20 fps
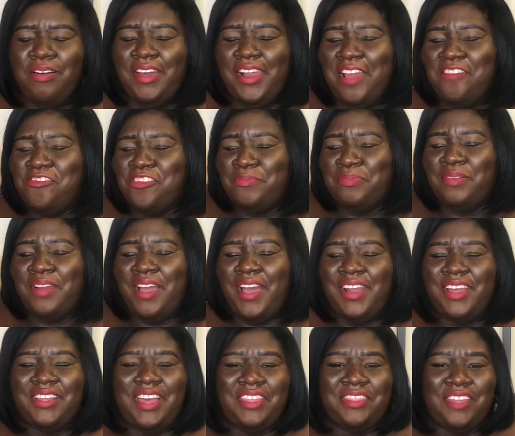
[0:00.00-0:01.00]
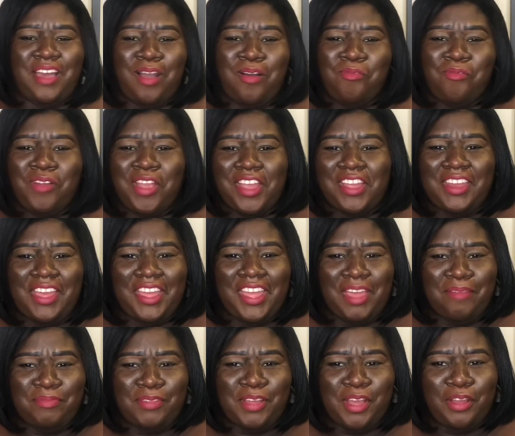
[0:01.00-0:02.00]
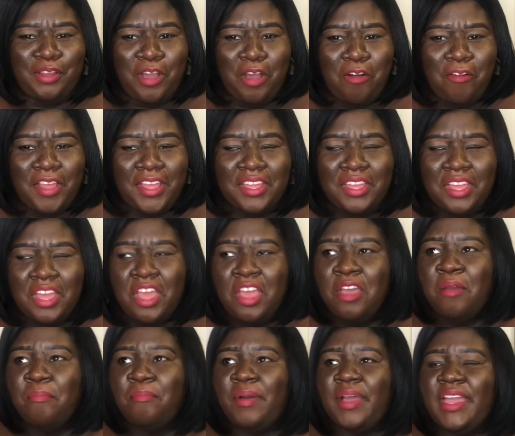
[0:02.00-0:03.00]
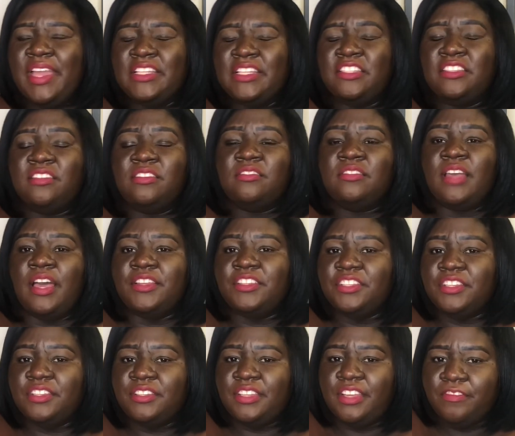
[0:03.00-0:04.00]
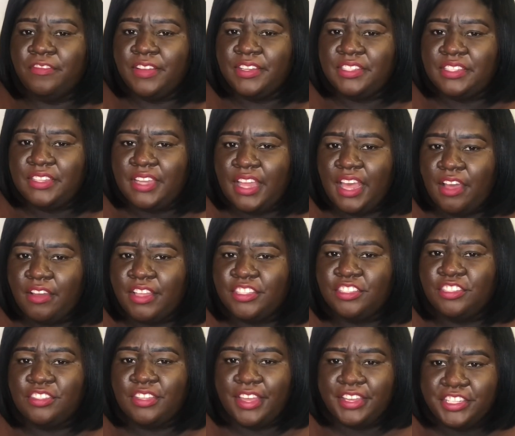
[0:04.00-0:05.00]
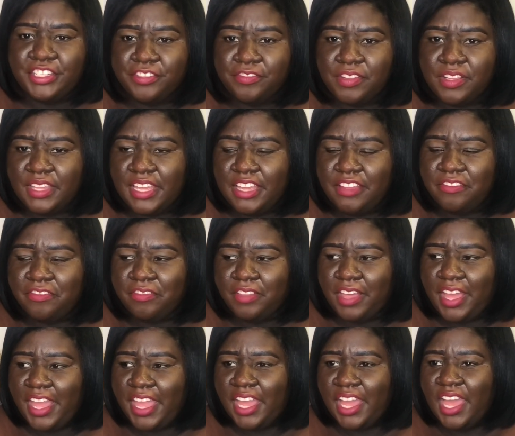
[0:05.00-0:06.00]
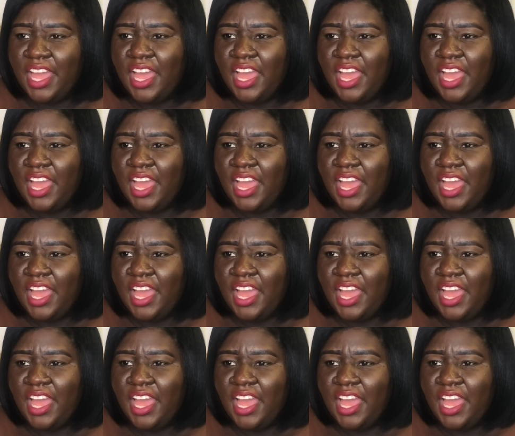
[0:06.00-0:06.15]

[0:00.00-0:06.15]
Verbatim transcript: whatever product I thought worked and I kept on going. But it's such a difference now. It's such a relief. Like